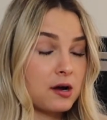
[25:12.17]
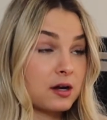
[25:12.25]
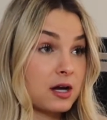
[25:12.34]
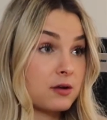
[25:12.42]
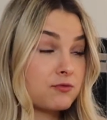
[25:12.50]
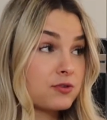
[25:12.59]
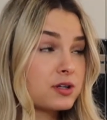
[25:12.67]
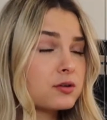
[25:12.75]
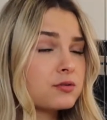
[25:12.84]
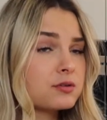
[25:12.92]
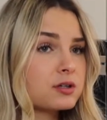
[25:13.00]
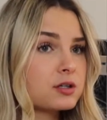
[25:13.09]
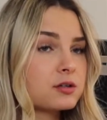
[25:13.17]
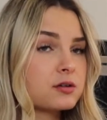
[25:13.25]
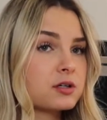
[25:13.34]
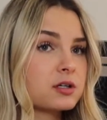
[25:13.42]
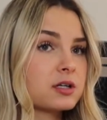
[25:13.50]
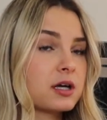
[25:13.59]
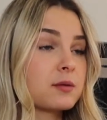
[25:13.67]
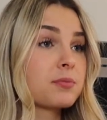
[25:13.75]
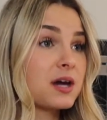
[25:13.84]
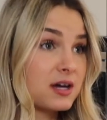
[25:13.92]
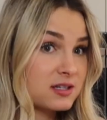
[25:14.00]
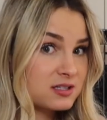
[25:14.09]
I got really, really, really like
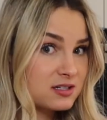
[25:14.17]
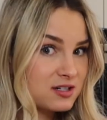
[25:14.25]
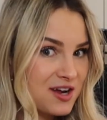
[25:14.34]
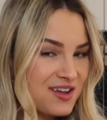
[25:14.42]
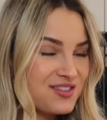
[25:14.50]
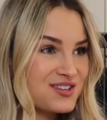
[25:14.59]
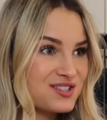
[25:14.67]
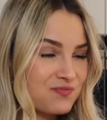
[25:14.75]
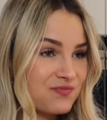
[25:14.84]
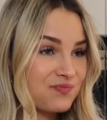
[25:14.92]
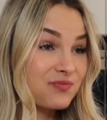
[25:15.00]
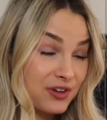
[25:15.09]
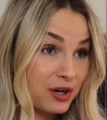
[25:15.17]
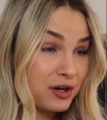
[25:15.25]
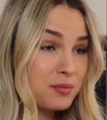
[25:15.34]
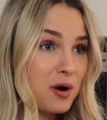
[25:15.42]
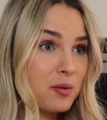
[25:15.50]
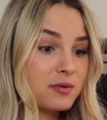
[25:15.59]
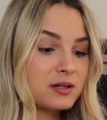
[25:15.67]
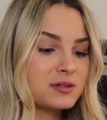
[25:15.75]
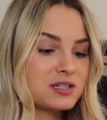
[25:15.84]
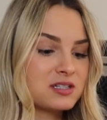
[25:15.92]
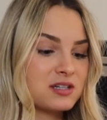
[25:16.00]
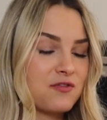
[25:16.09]
pissed in this very moment
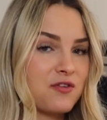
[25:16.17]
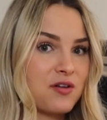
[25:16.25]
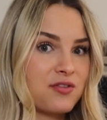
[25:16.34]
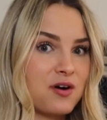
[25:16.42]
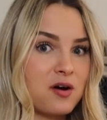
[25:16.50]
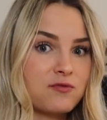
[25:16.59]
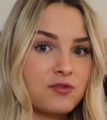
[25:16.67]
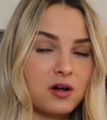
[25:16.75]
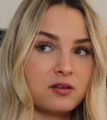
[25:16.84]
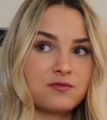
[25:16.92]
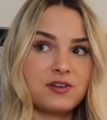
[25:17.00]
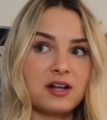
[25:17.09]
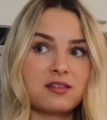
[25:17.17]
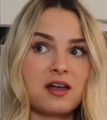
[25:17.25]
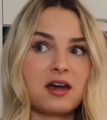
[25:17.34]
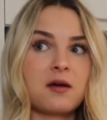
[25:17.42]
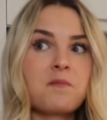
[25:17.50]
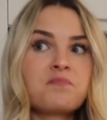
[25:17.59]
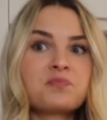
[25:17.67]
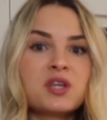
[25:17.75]
because I felt like,